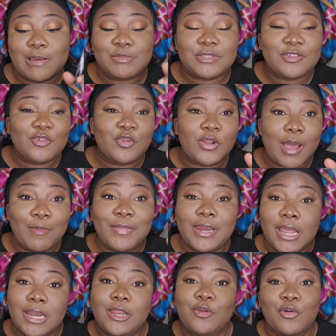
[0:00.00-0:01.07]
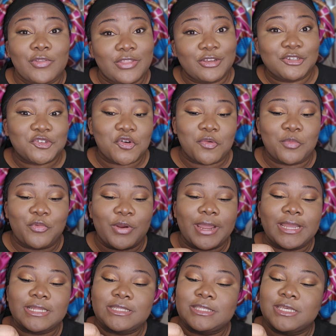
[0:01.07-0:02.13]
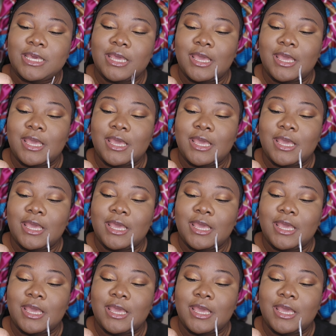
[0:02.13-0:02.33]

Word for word: I'm still, I'm learning on the job, right?